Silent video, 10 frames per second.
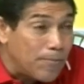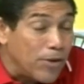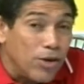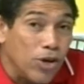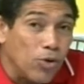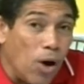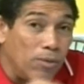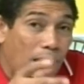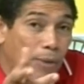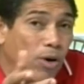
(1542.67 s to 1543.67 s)
You know,
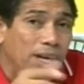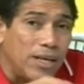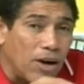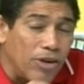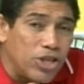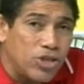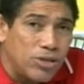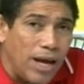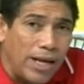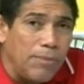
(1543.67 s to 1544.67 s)
I want to encourage
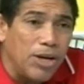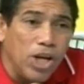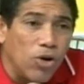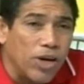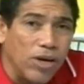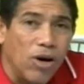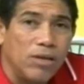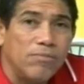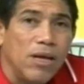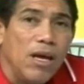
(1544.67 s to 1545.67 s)
anybody looking
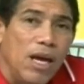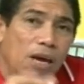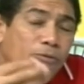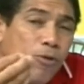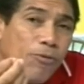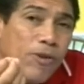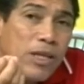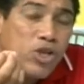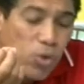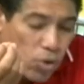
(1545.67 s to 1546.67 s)
on. If you feel
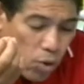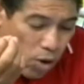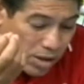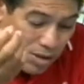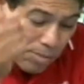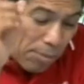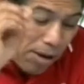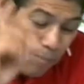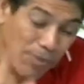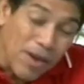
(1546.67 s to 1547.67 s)
so called,
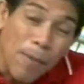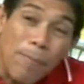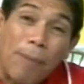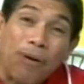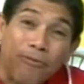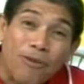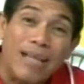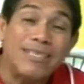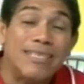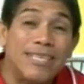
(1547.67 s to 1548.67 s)
remember Papa
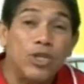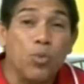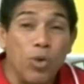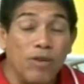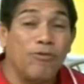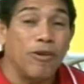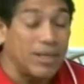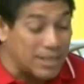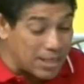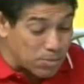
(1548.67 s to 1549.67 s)
Francis's word for
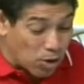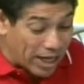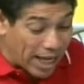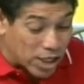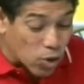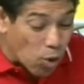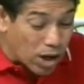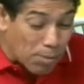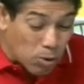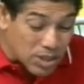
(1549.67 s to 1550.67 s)
us this morning is all
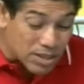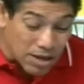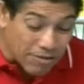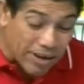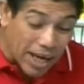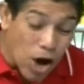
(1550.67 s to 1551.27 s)
about serving.